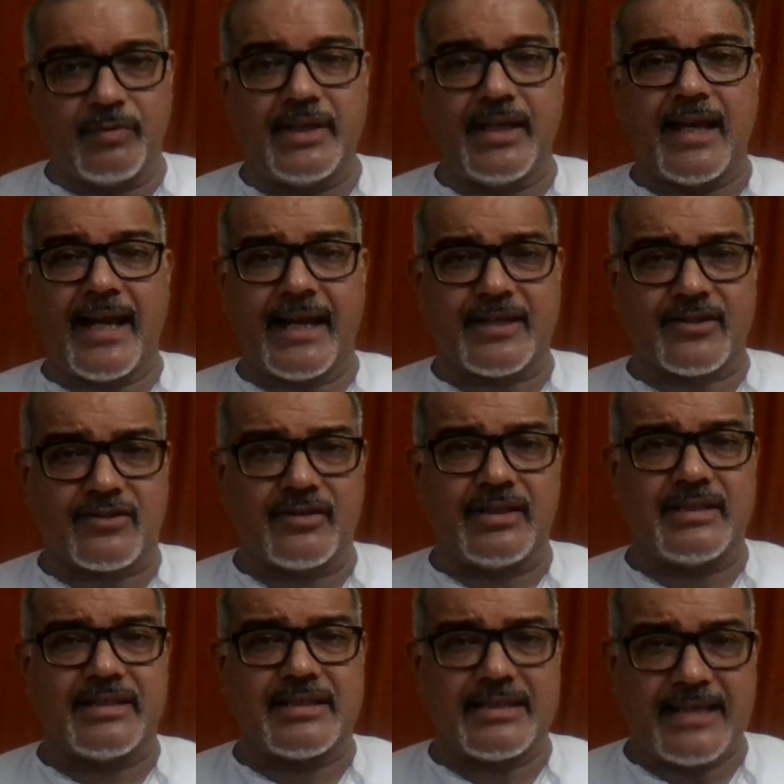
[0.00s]
he
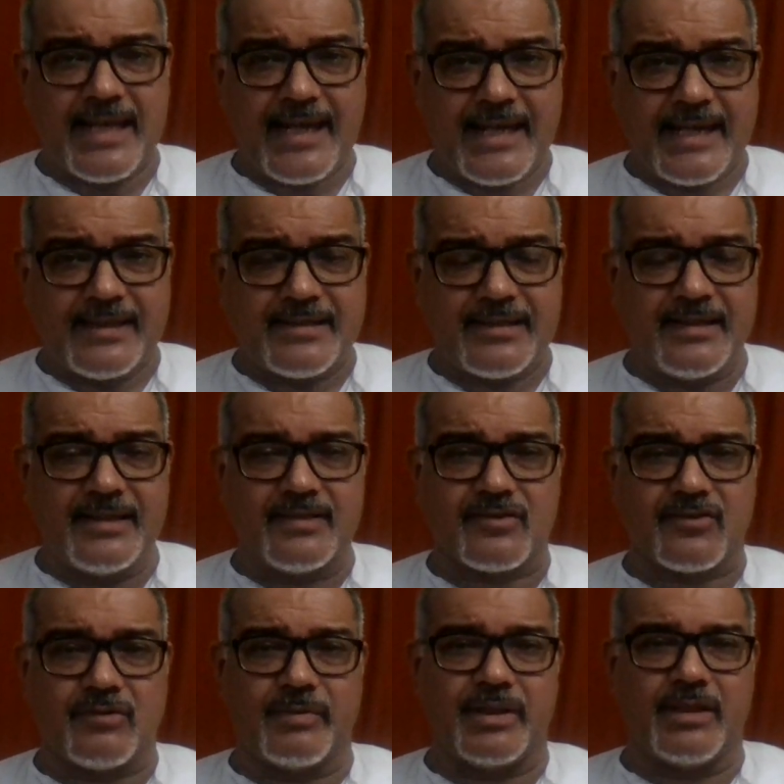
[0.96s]
actually said, in
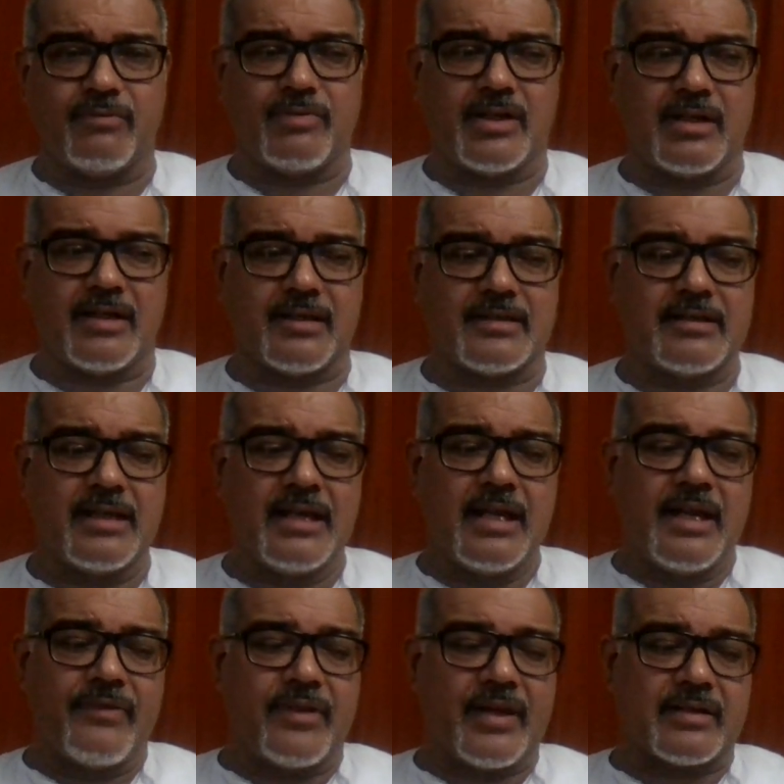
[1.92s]
so many words,
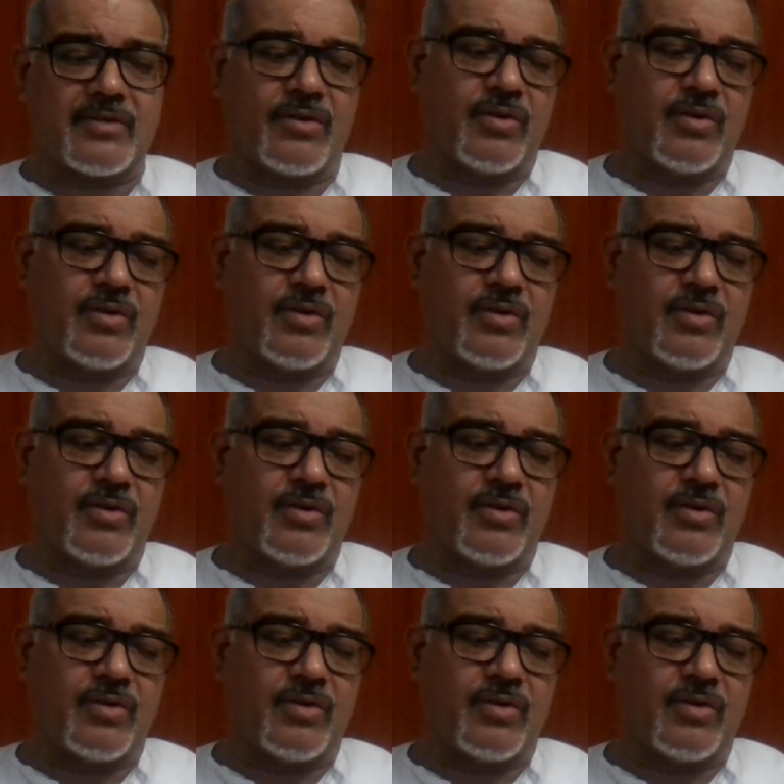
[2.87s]
that,